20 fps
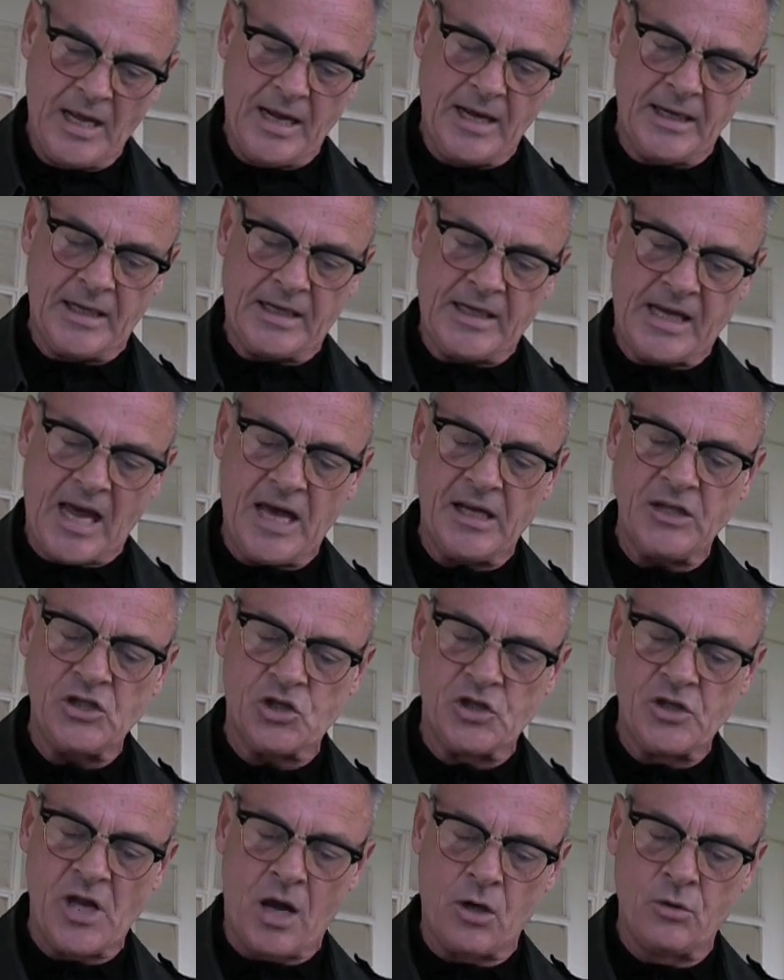in a case
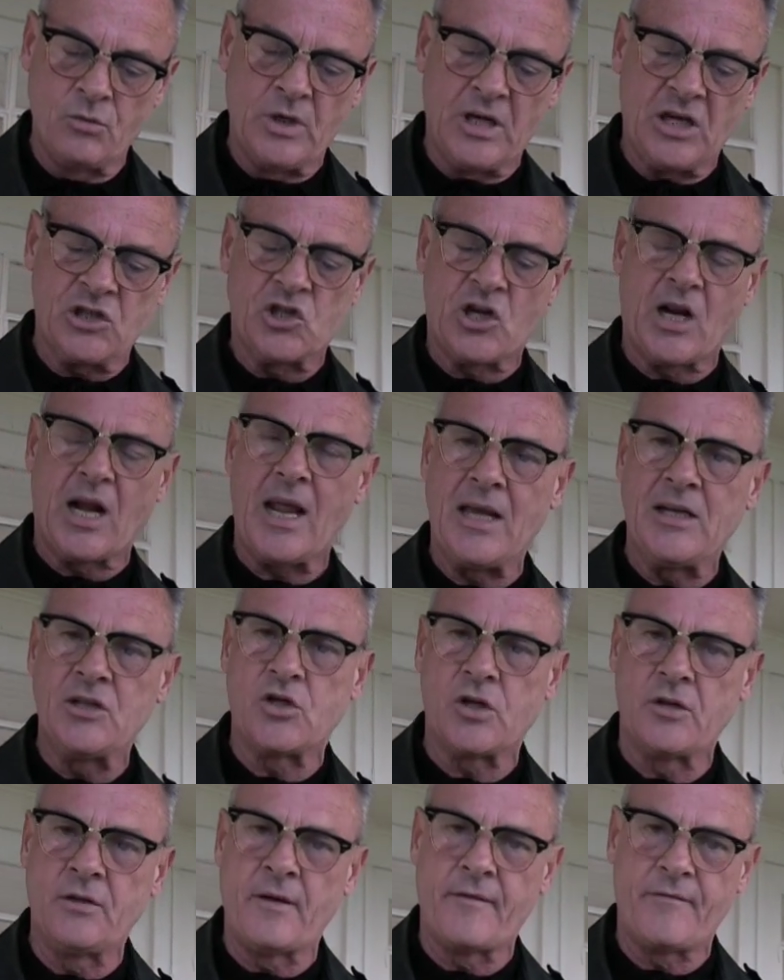known as
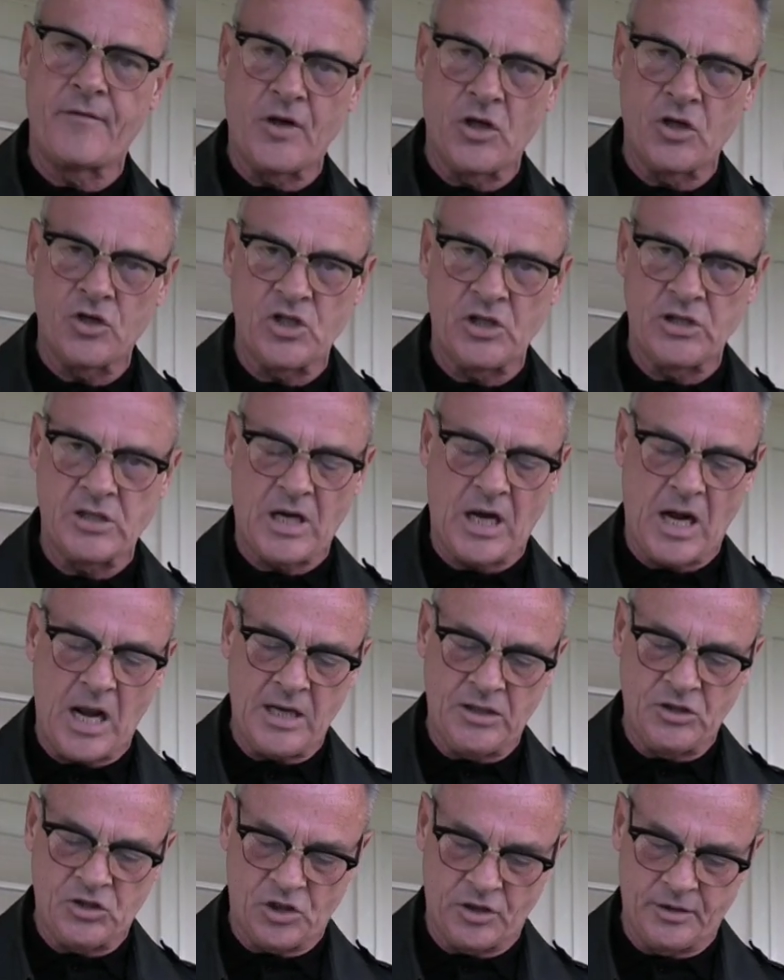Clayton versus
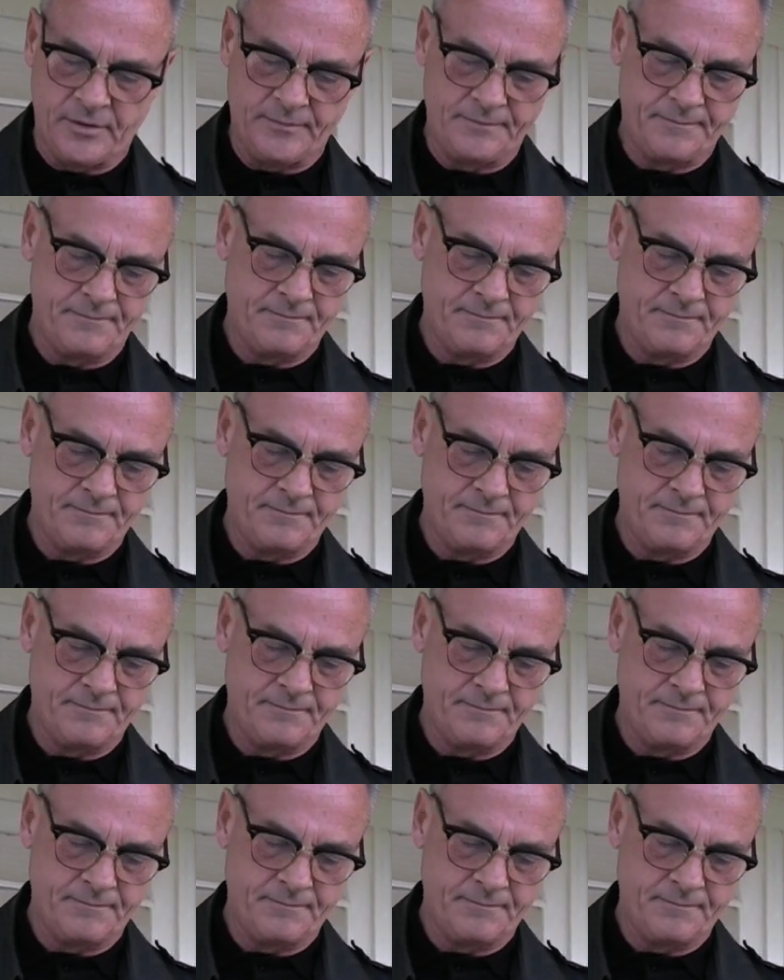Clayton.